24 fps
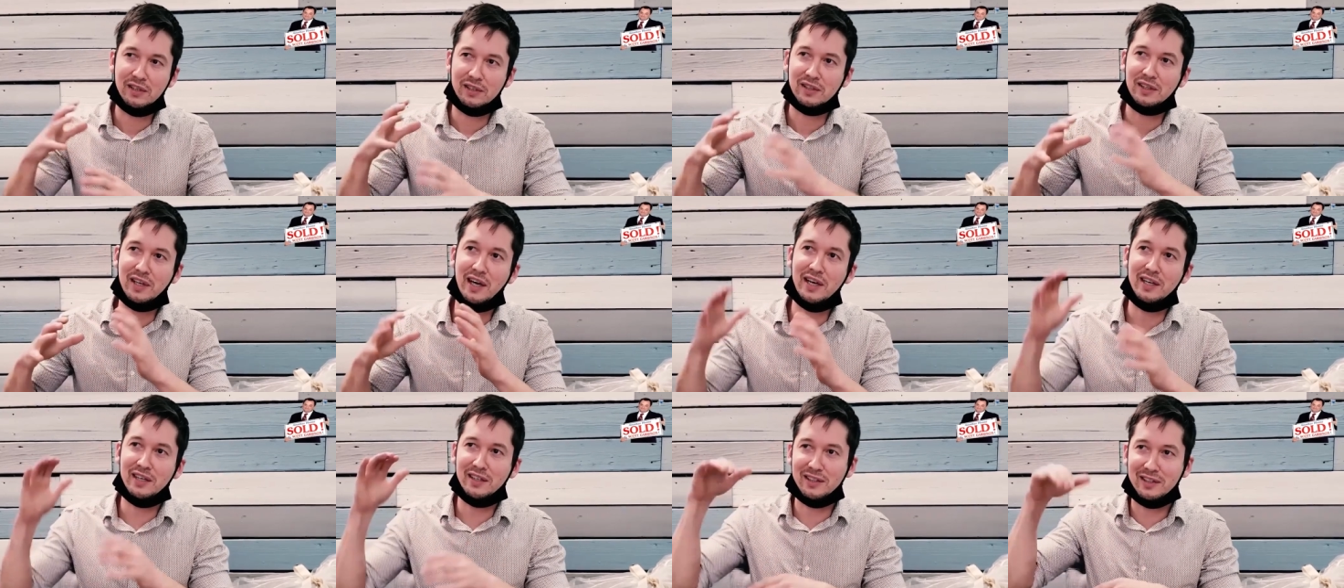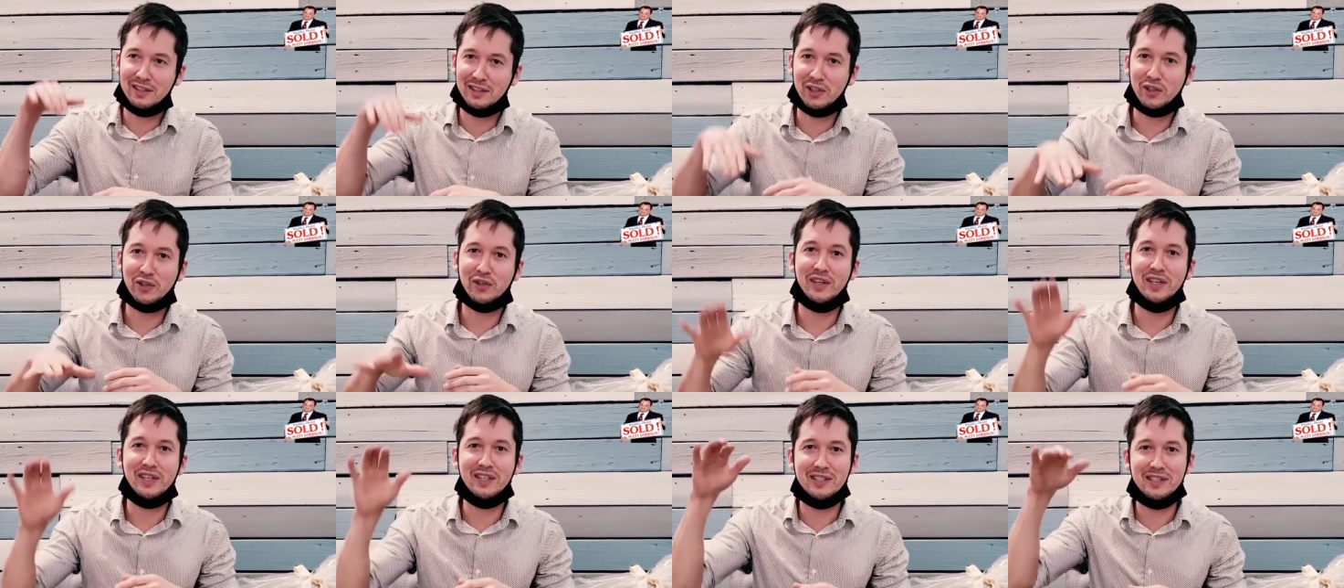kind of
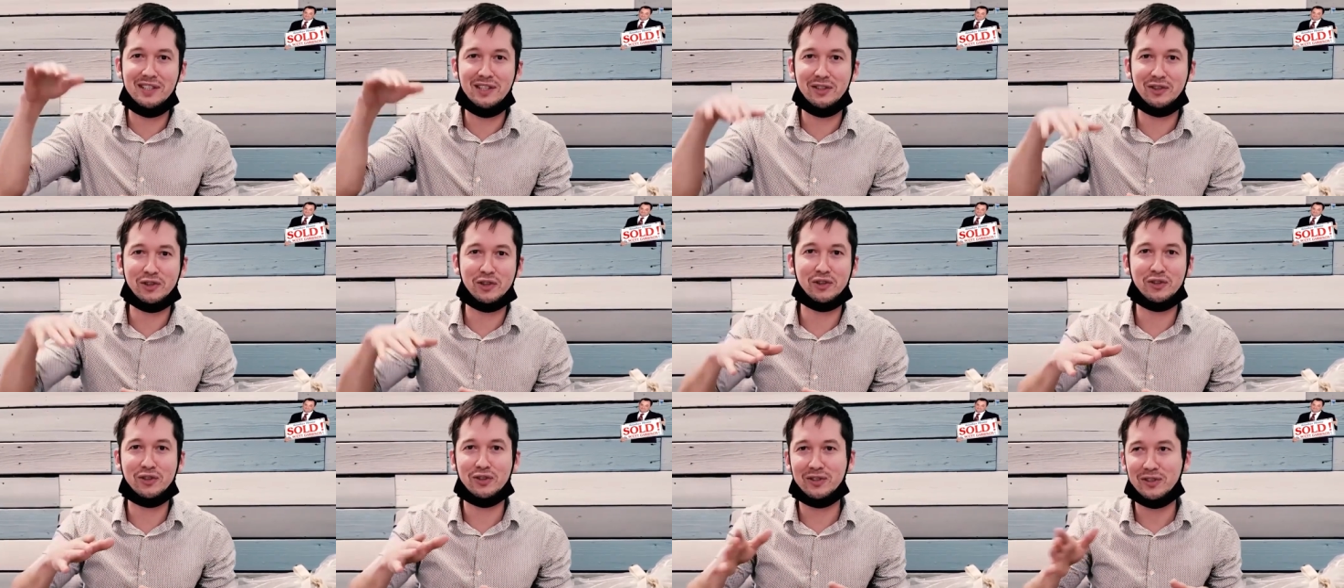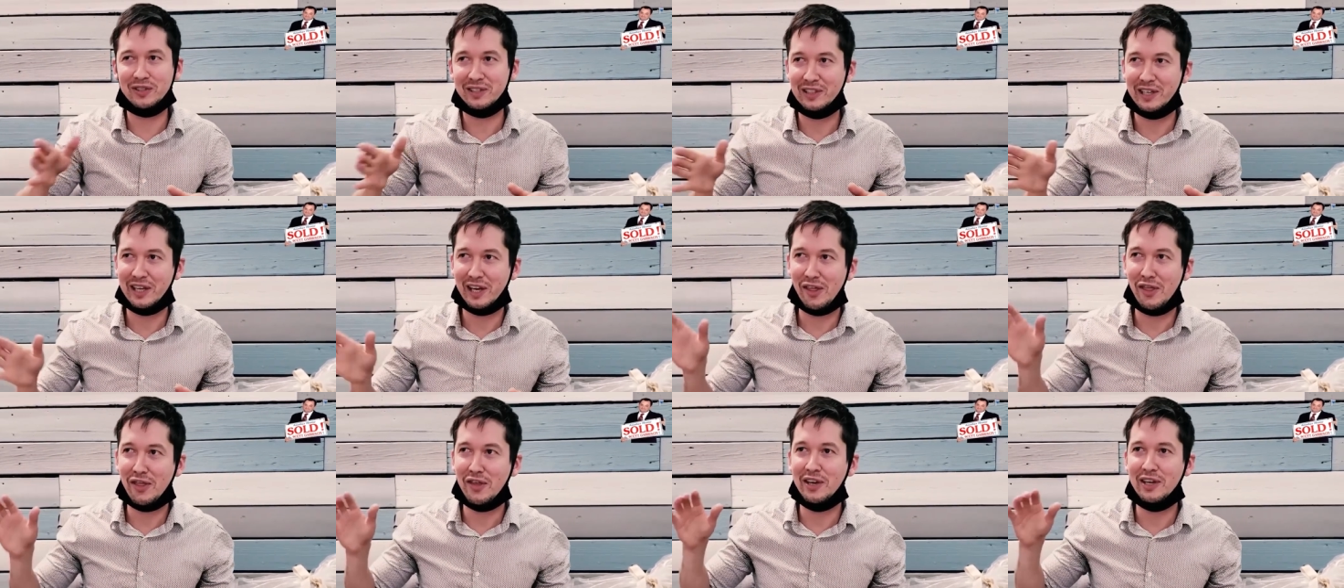crazy or
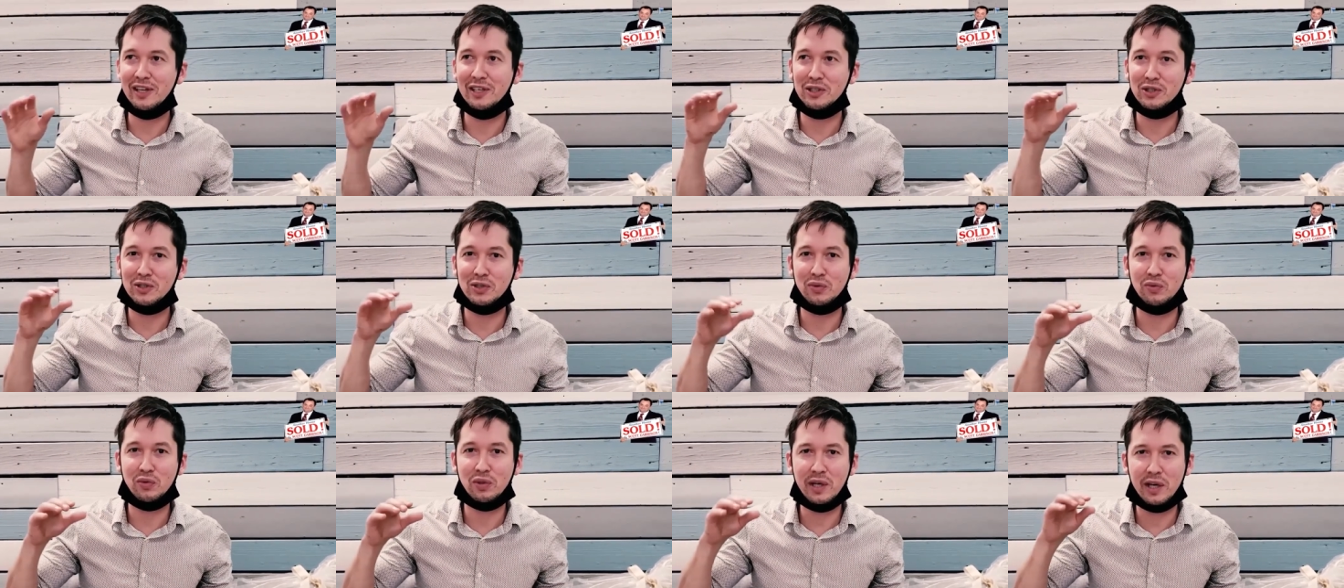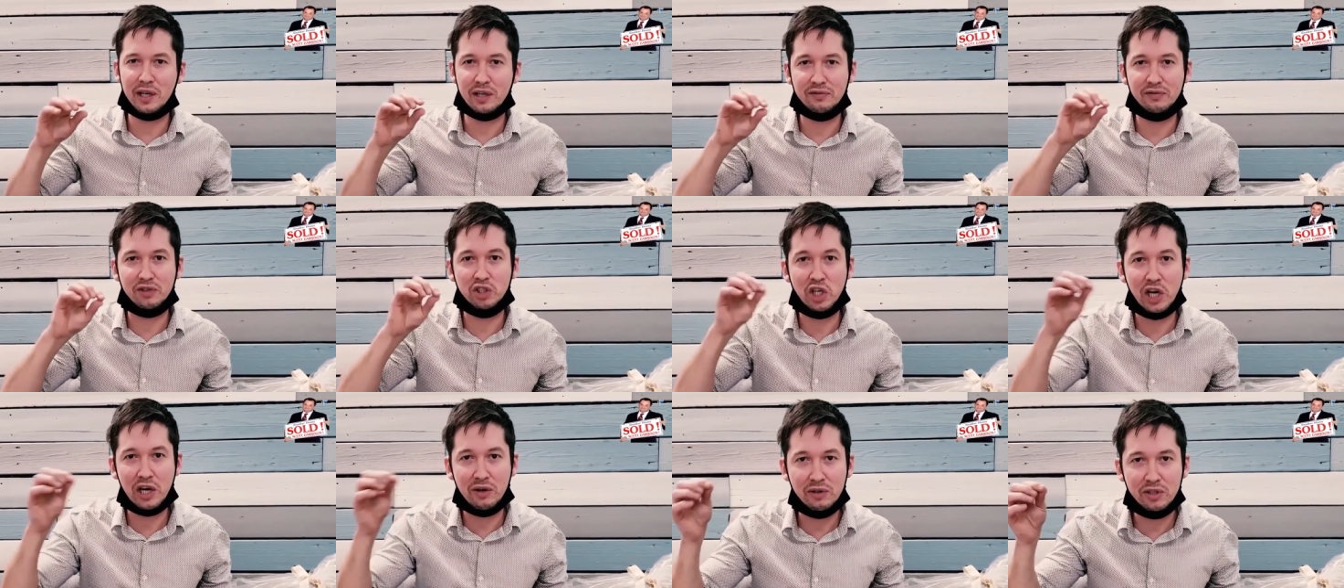like things, a lot of
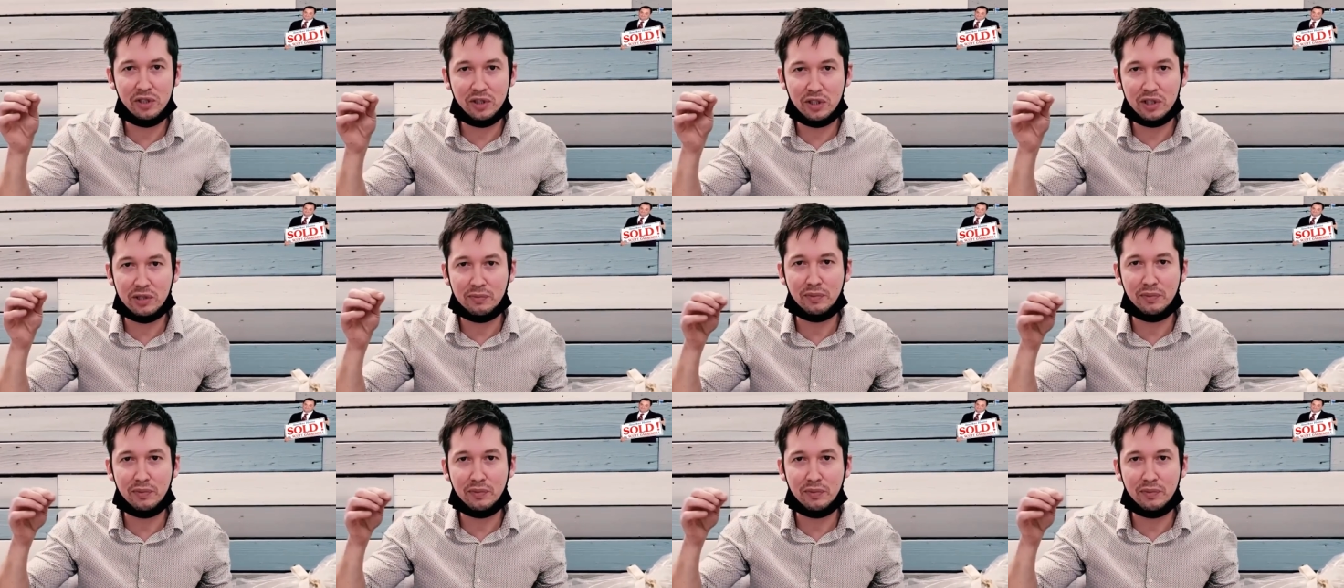challenges.